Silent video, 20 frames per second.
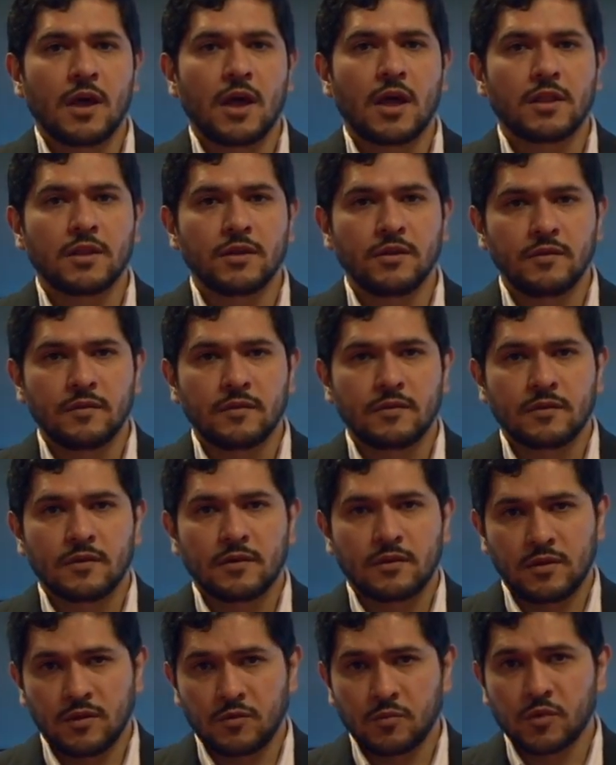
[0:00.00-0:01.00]
At least
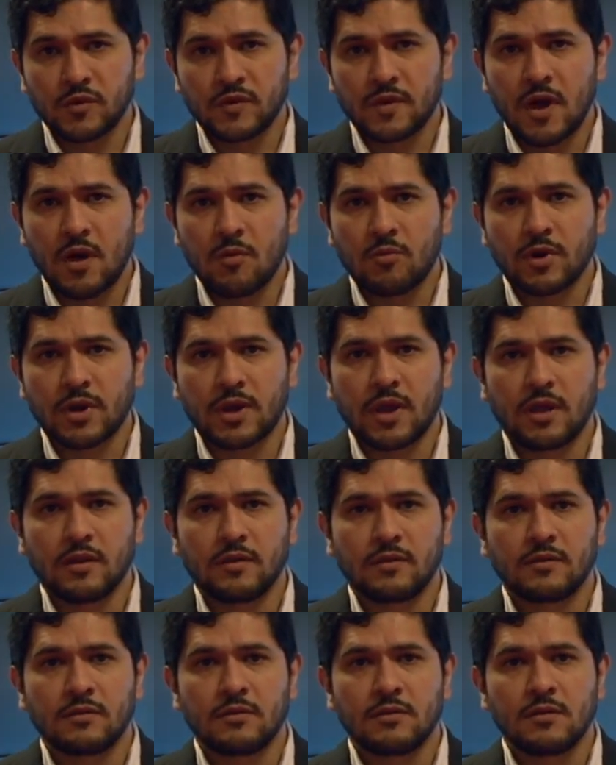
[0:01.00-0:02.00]
this was our
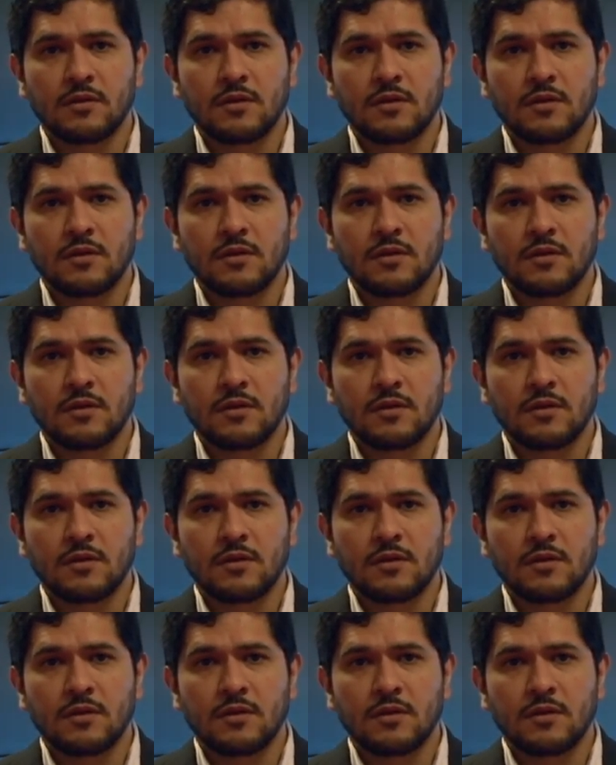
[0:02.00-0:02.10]
case.